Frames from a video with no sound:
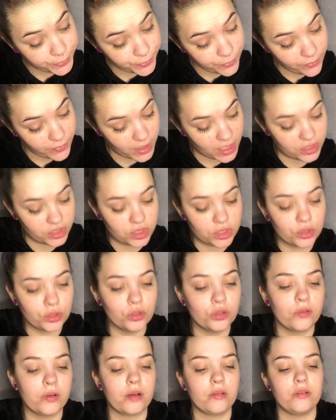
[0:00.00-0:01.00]
I just love
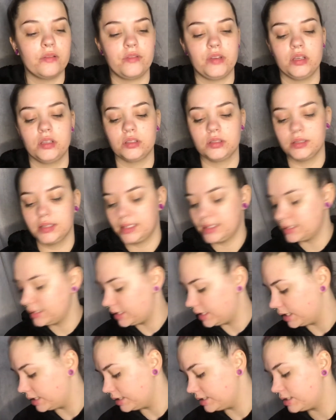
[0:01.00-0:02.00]
how it feels on the skin.
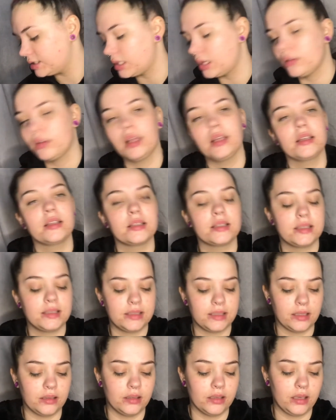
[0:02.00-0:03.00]
It's so like
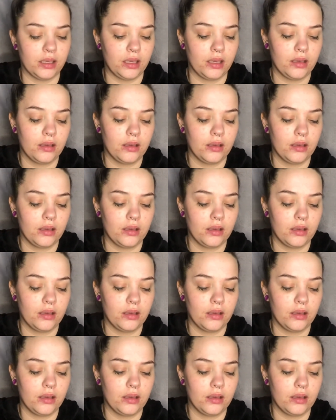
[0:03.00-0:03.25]
silky